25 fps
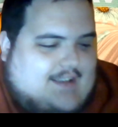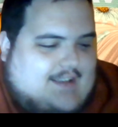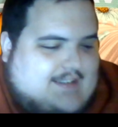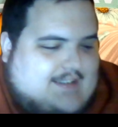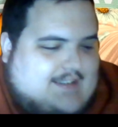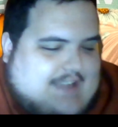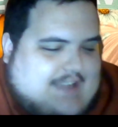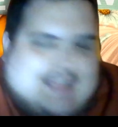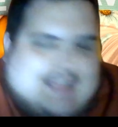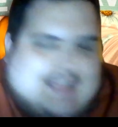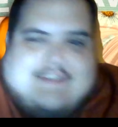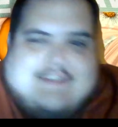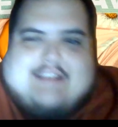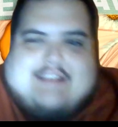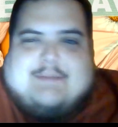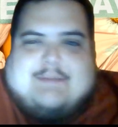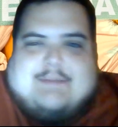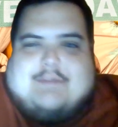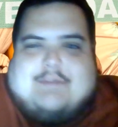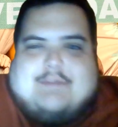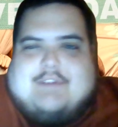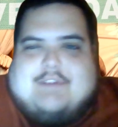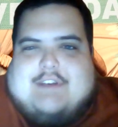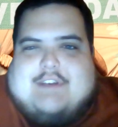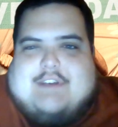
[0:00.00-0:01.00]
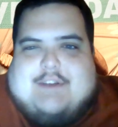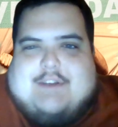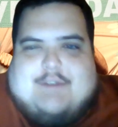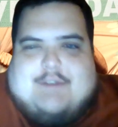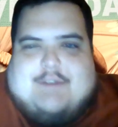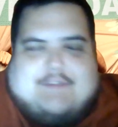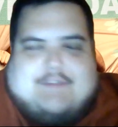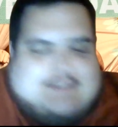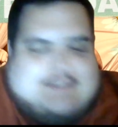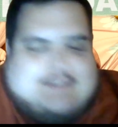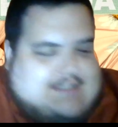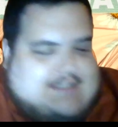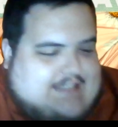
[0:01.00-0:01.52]
Dave has been renewed
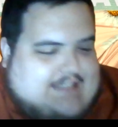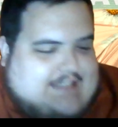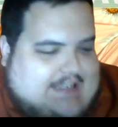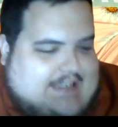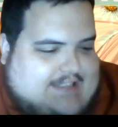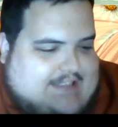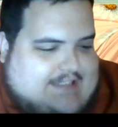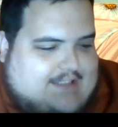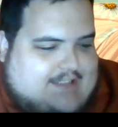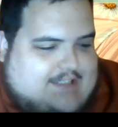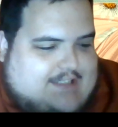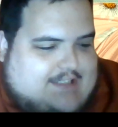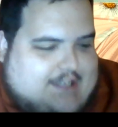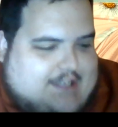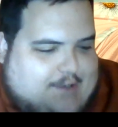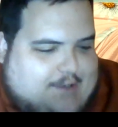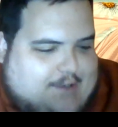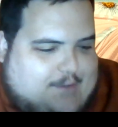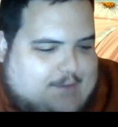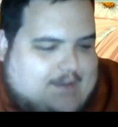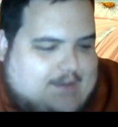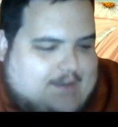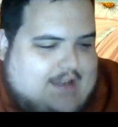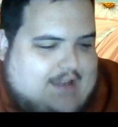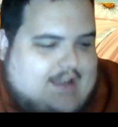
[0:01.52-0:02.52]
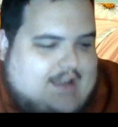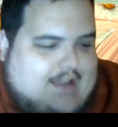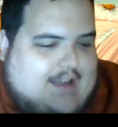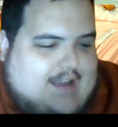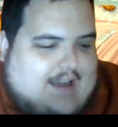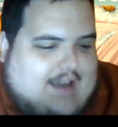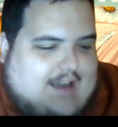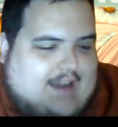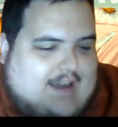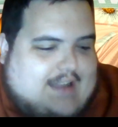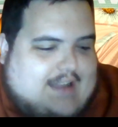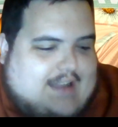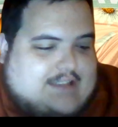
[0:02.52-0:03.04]
for season 2.
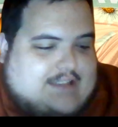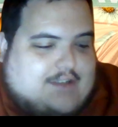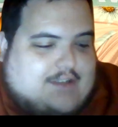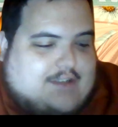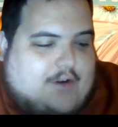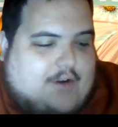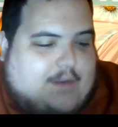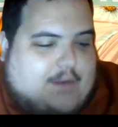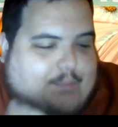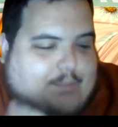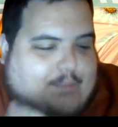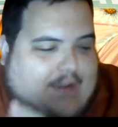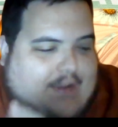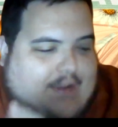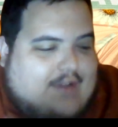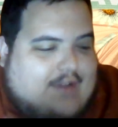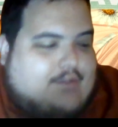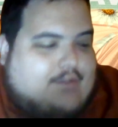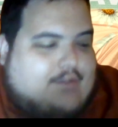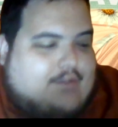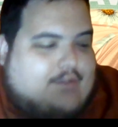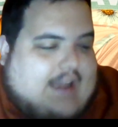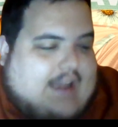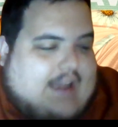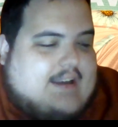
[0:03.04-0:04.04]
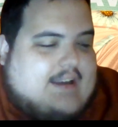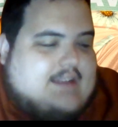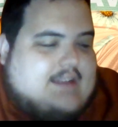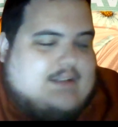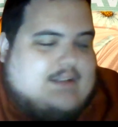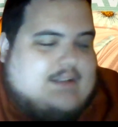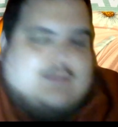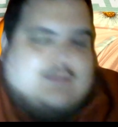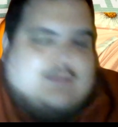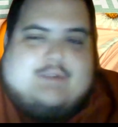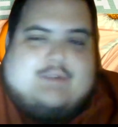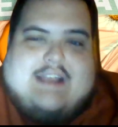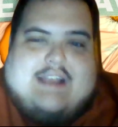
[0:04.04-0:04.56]
It scored big ratings
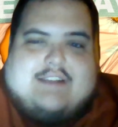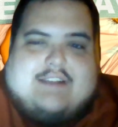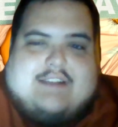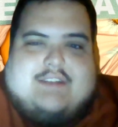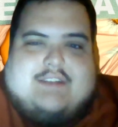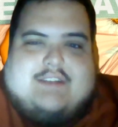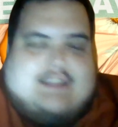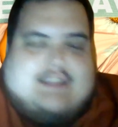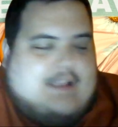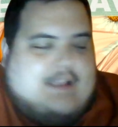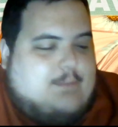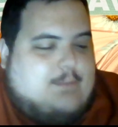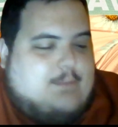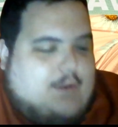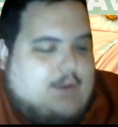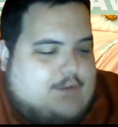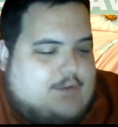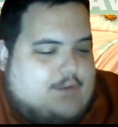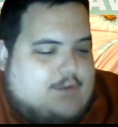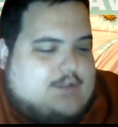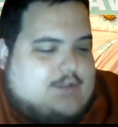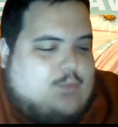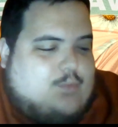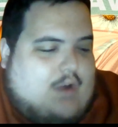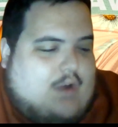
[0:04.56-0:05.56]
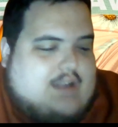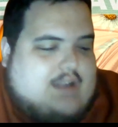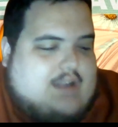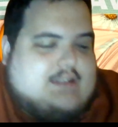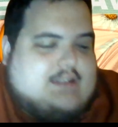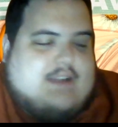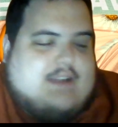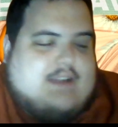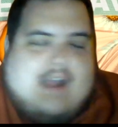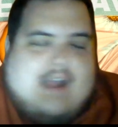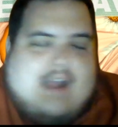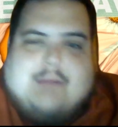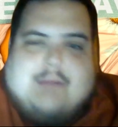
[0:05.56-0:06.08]
and was actually the most watched
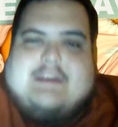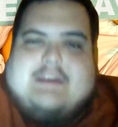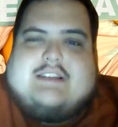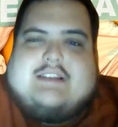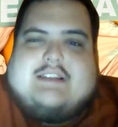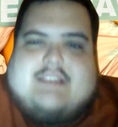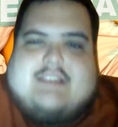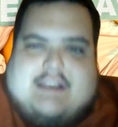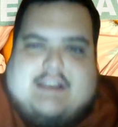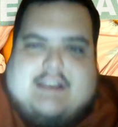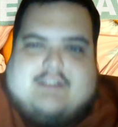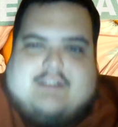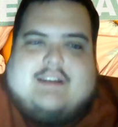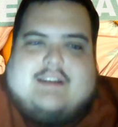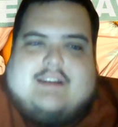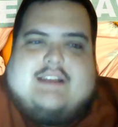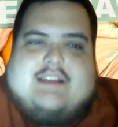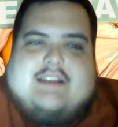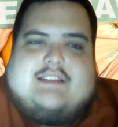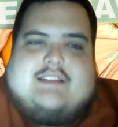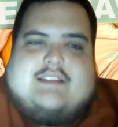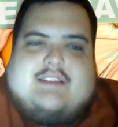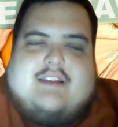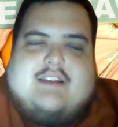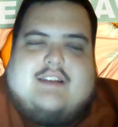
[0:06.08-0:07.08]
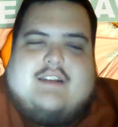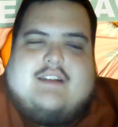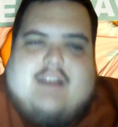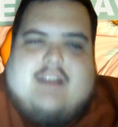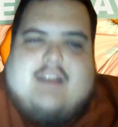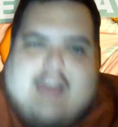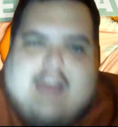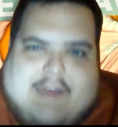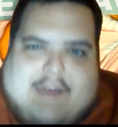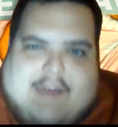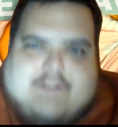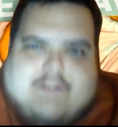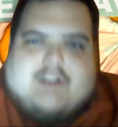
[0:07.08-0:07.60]
comedy series
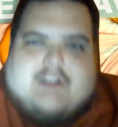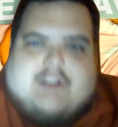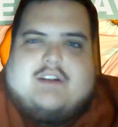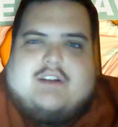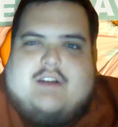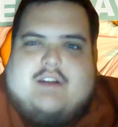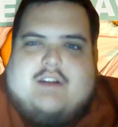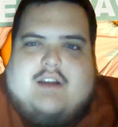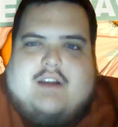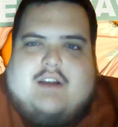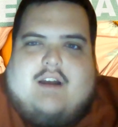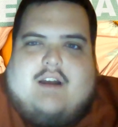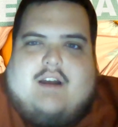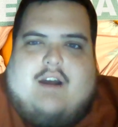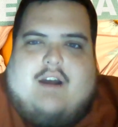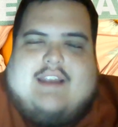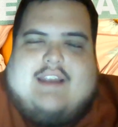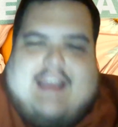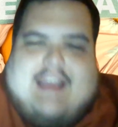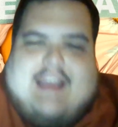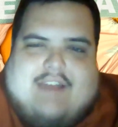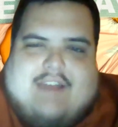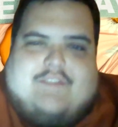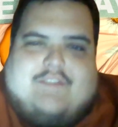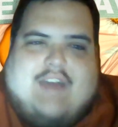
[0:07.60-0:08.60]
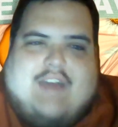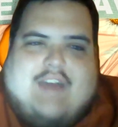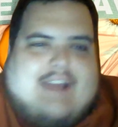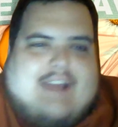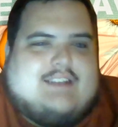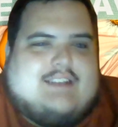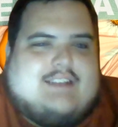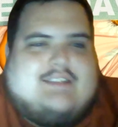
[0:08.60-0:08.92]
ever on FX.